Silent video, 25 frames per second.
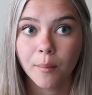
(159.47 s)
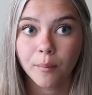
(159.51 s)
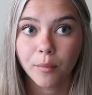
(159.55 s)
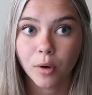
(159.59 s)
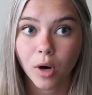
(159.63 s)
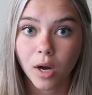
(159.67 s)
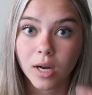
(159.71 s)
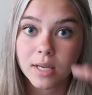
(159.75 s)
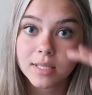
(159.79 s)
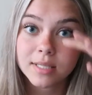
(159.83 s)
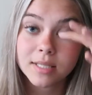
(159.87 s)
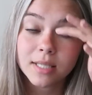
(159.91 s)

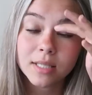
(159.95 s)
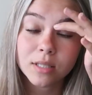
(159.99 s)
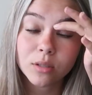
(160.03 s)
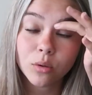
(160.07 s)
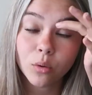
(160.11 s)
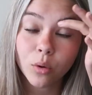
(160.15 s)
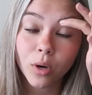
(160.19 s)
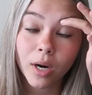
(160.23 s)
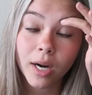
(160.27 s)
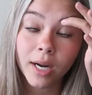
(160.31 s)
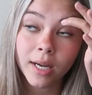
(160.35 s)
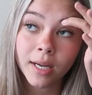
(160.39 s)
process
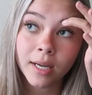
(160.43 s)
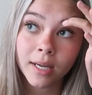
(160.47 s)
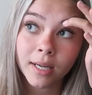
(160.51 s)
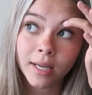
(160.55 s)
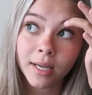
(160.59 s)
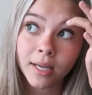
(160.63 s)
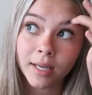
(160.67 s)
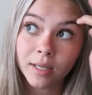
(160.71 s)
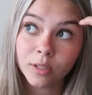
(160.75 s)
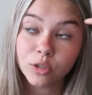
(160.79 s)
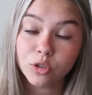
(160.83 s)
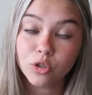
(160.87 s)
or
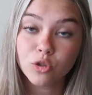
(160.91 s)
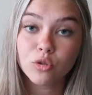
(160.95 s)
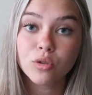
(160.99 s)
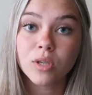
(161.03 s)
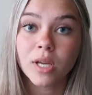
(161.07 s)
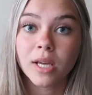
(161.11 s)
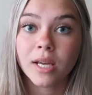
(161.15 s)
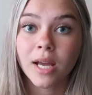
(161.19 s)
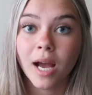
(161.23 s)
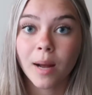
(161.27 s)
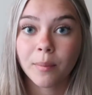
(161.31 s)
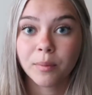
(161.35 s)

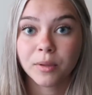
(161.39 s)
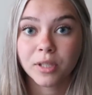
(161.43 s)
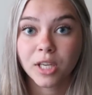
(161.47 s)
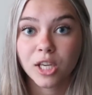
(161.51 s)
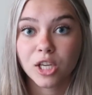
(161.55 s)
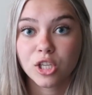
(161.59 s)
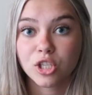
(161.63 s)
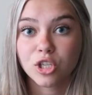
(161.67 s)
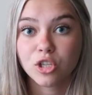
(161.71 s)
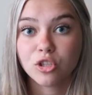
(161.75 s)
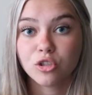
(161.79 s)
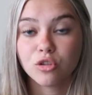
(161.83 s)
a
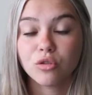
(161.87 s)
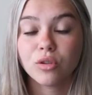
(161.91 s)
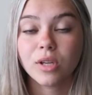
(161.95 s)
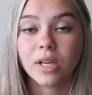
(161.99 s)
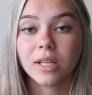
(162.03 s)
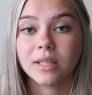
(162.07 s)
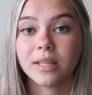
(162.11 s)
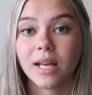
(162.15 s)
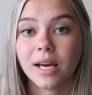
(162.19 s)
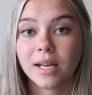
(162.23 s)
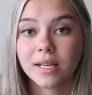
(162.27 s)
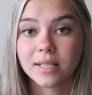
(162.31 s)
application due
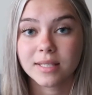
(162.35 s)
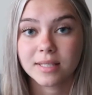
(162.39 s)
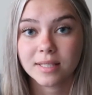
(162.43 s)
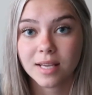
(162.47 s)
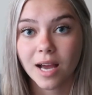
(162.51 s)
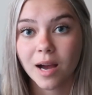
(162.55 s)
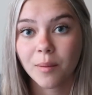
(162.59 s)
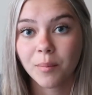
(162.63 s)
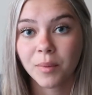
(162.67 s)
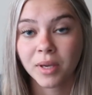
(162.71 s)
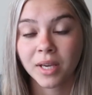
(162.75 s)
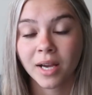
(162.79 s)
date that is
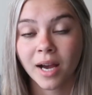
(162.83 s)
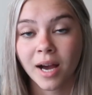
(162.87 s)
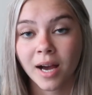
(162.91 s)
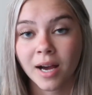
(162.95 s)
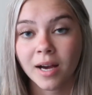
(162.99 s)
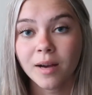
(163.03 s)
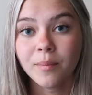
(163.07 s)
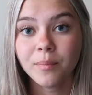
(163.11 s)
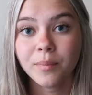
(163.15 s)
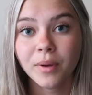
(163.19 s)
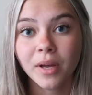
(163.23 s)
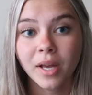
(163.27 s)
coming
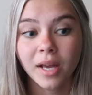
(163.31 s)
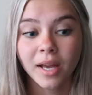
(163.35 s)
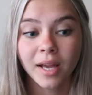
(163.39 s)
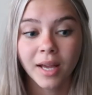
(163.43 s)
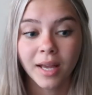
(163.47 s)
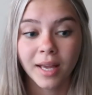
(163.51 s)
up,